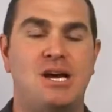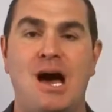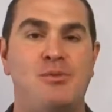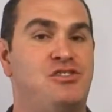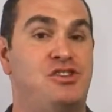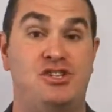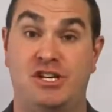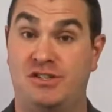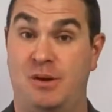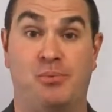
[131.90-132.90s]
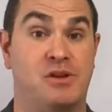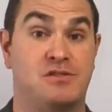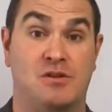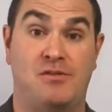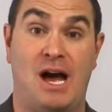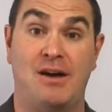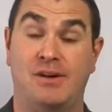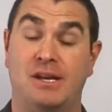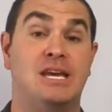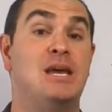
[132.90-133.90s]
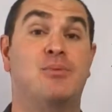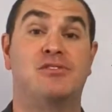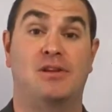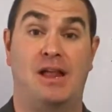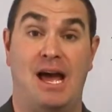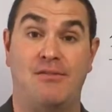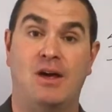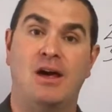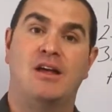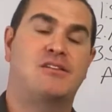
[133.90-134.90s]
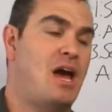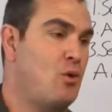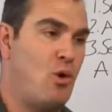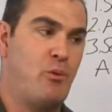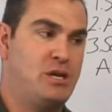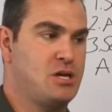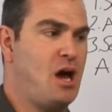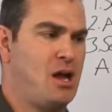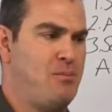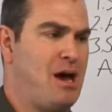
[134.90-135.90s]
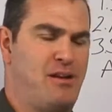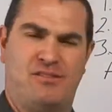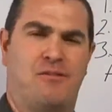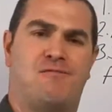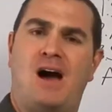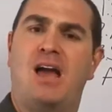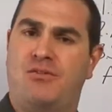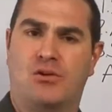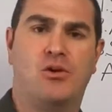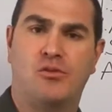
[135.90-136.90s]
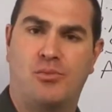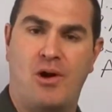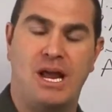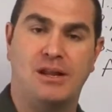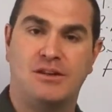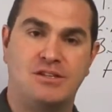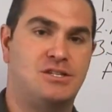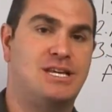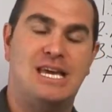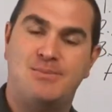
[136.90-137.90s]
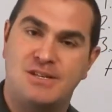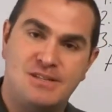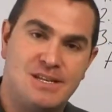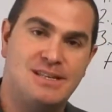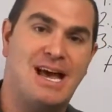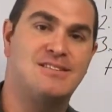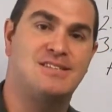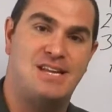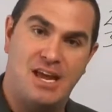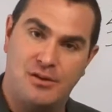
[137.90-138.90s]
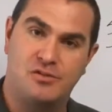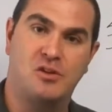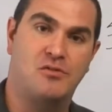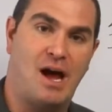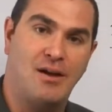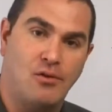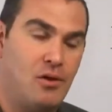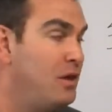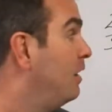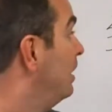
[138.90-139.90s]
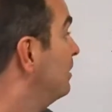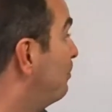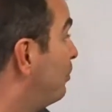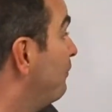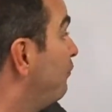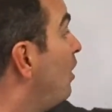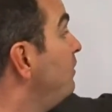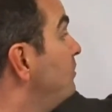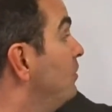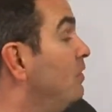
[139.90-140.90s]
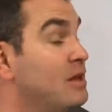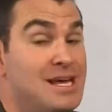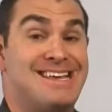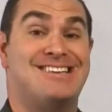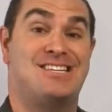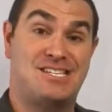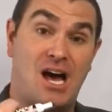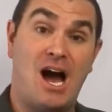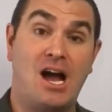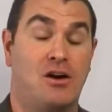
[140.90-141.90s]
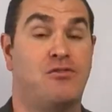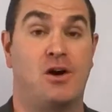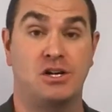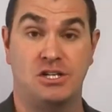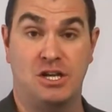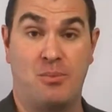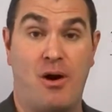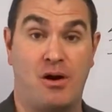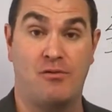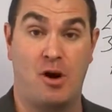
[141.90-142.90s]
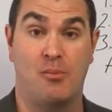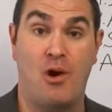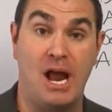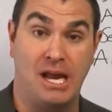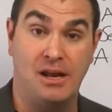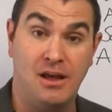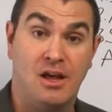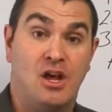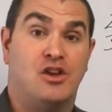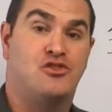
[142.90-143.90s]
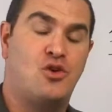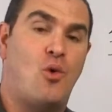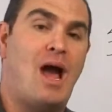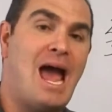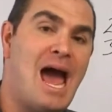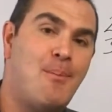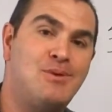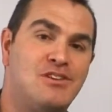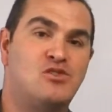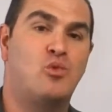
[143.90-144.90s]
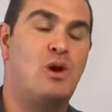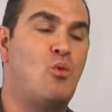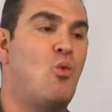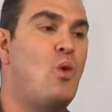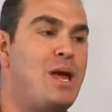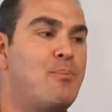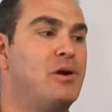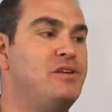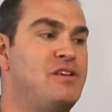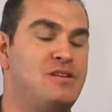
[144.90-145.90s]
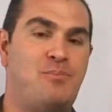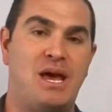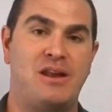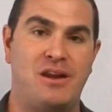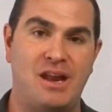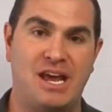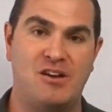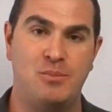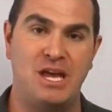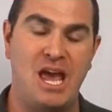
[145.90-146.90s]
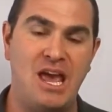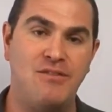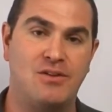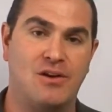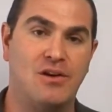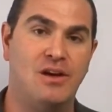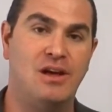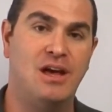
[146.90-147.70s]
job is to just simply survive and to keep us alive. It's kind of what we talk about as the 5-year-old brain that just keeps us in that state of survival. The prefrontal is this higher functioning part of our brain. So what happens is when we participate in a negative behavior